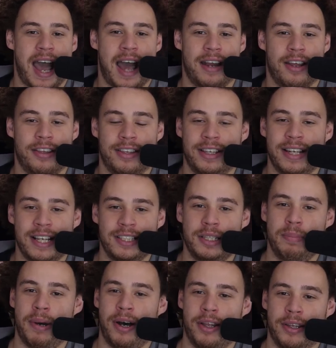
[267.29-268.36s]
And I think that's the
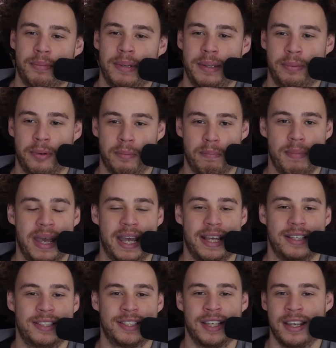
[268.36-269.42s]
part that people
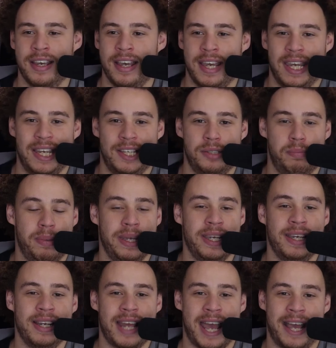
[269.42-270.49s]
miss is
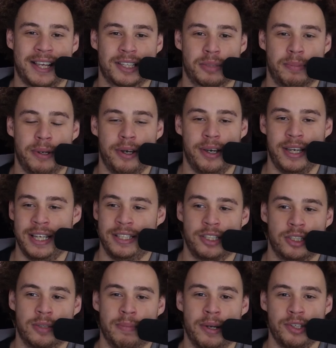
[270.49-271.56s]
being an expert is
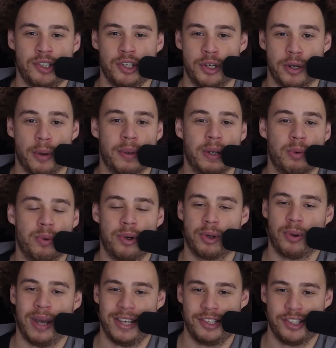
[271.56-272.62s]
as much knowing what
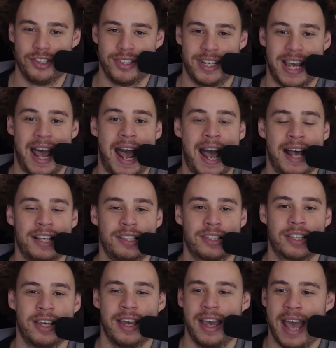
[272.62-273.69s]
questions to
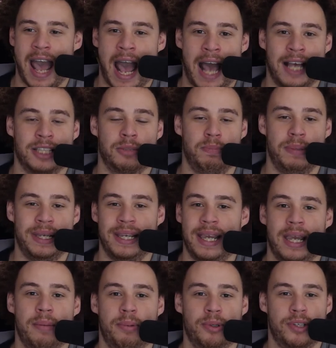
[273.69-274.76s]
ask as being
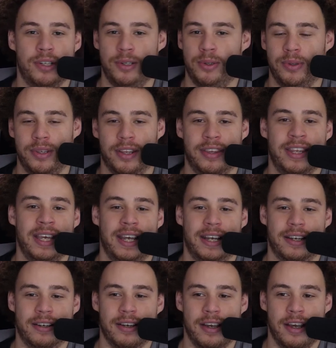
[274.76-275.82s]
able to do the
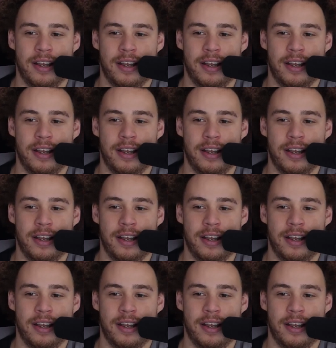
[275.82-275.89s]
thing.